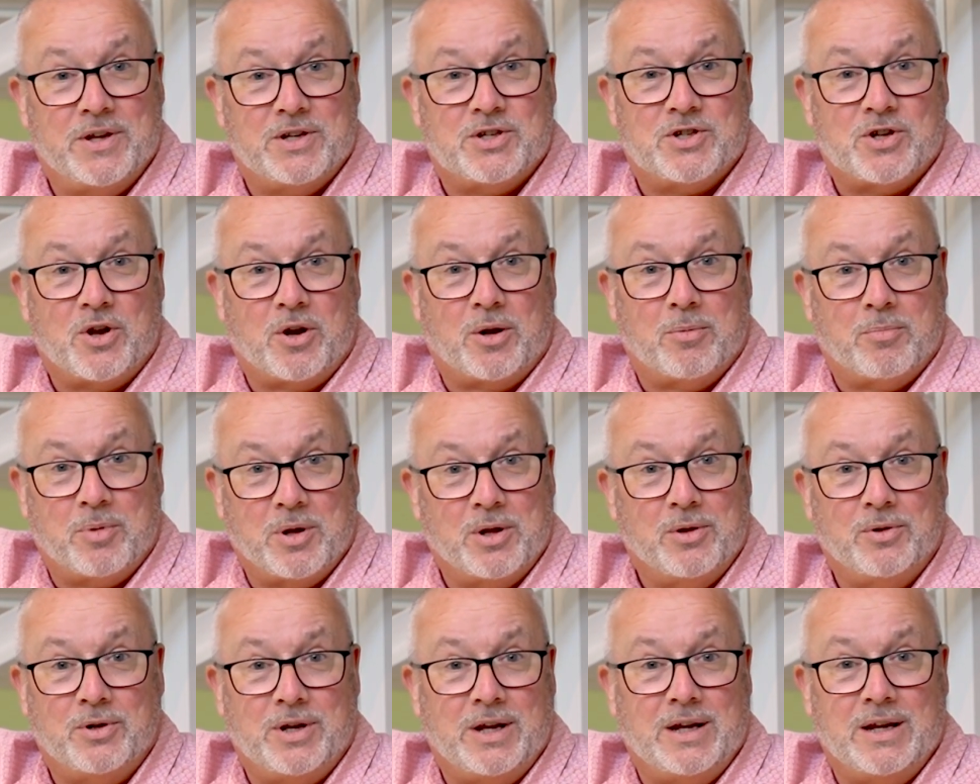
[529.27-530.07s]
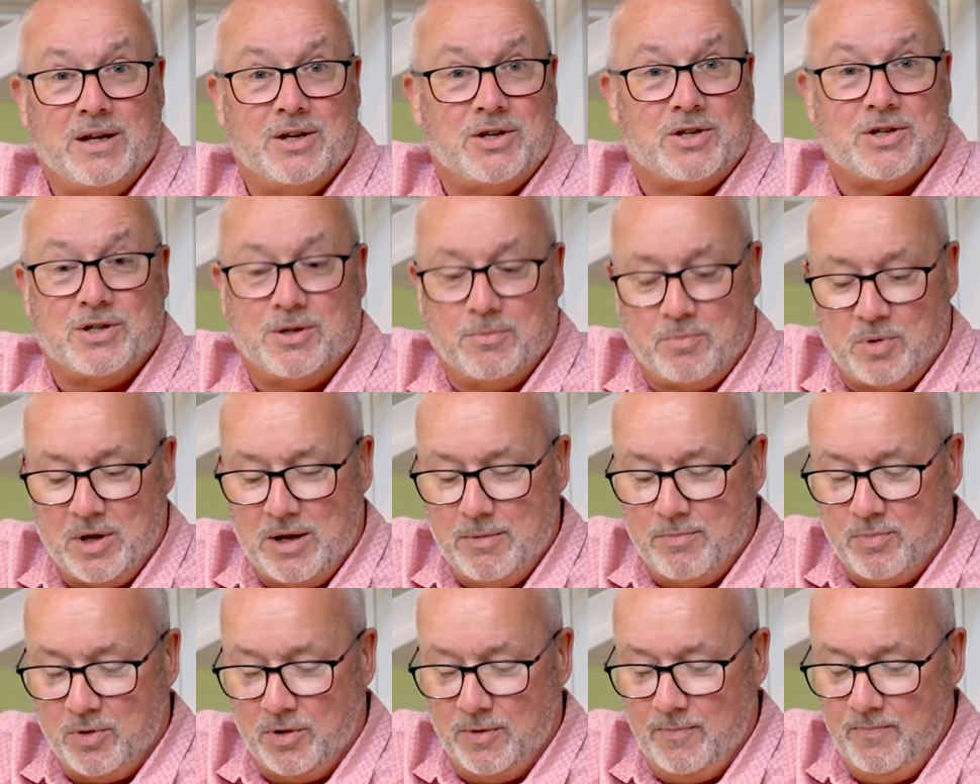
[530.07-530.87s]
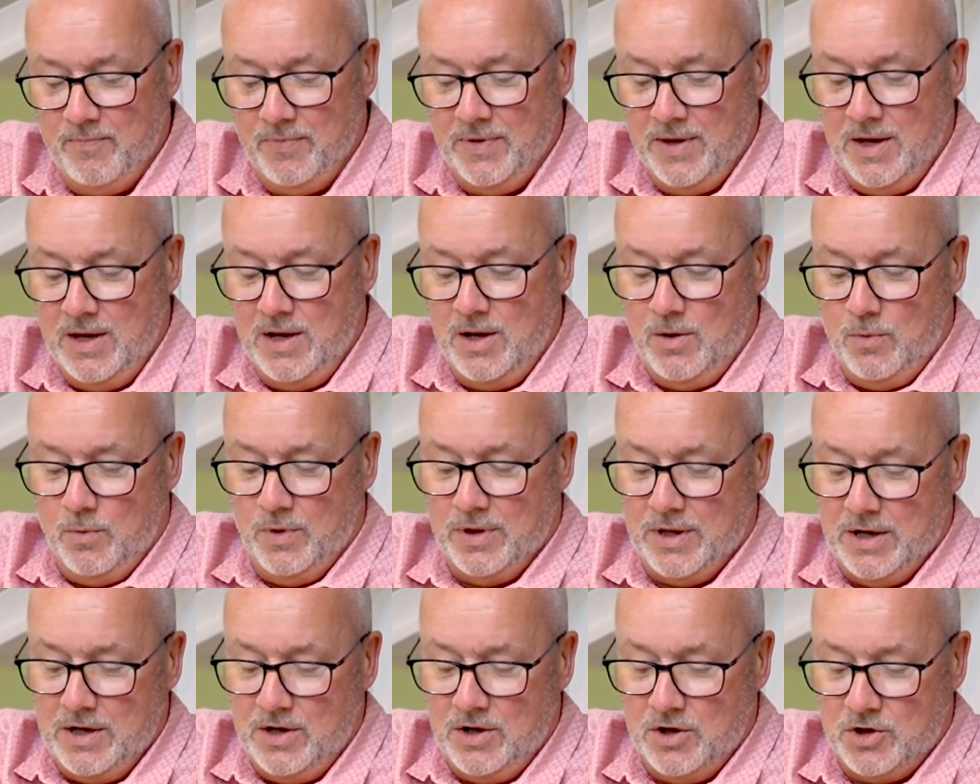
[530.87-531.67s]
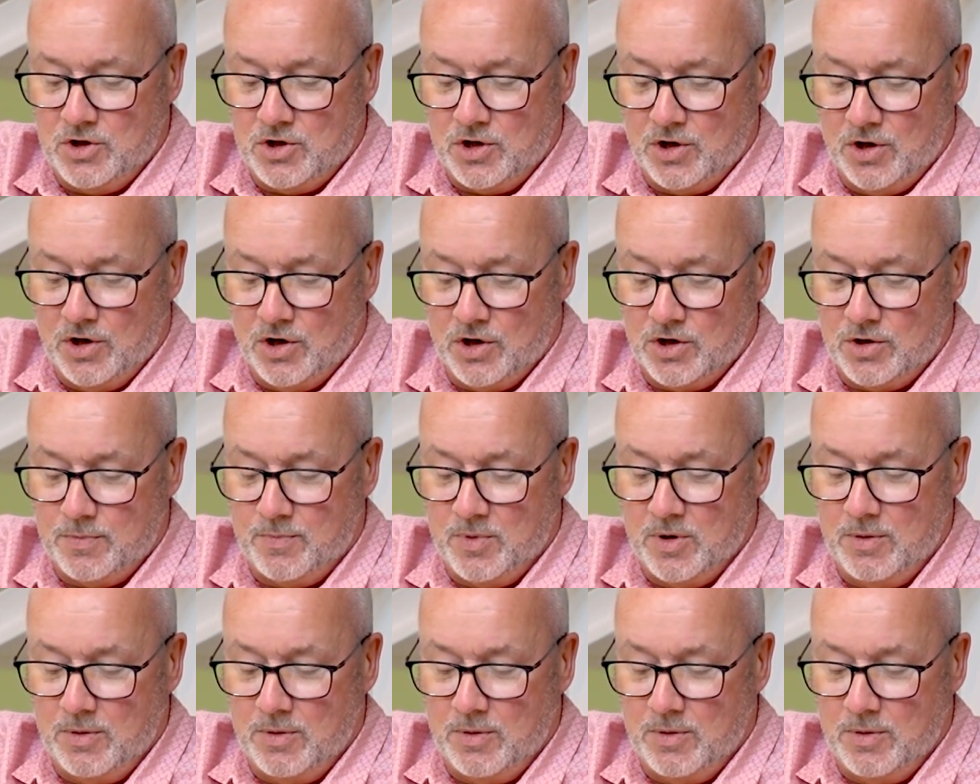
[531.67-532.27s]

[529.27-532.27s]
It's not a building, it's the people within the church.